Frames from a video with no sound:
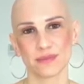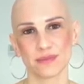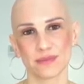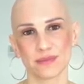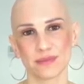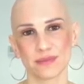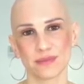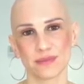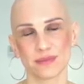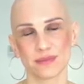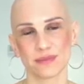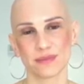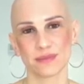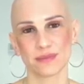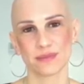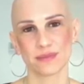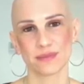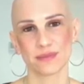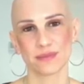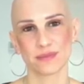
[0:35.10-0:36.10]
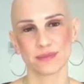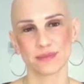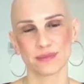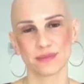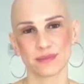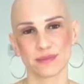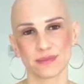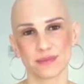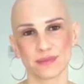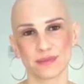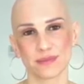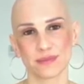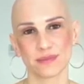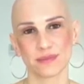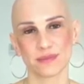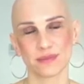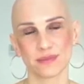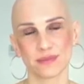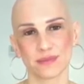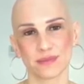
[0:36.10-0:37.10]

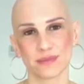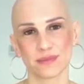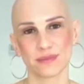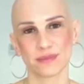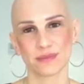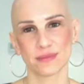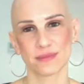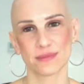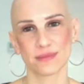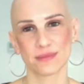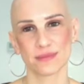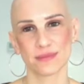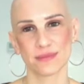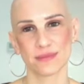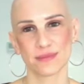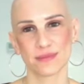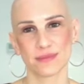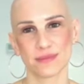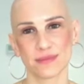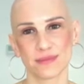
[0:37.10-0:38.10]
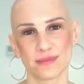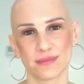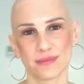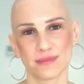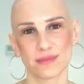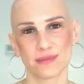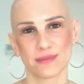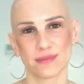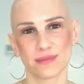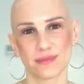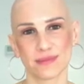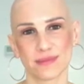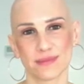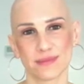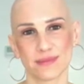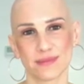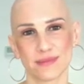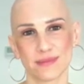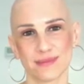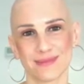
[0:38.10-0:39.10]

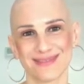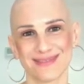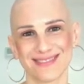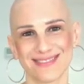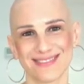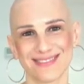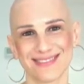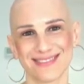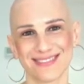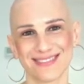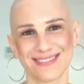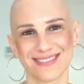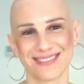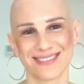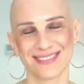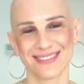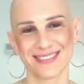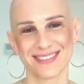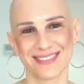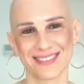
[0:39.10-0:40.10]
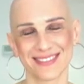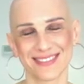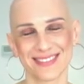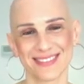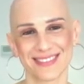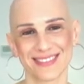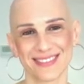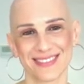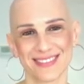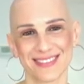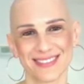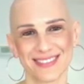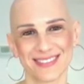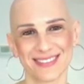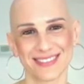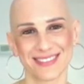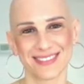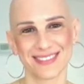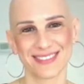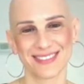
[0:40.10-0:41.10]

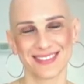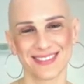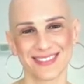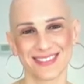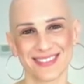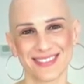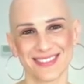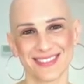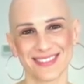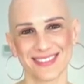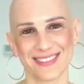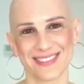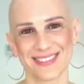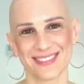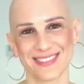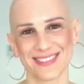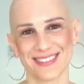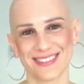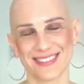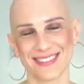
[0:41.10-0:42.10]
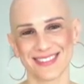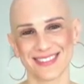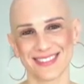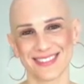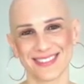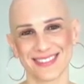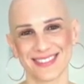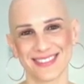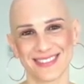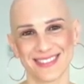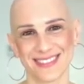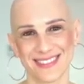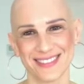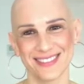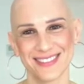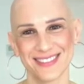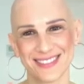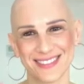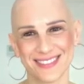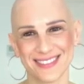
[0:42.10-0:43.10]
(silent)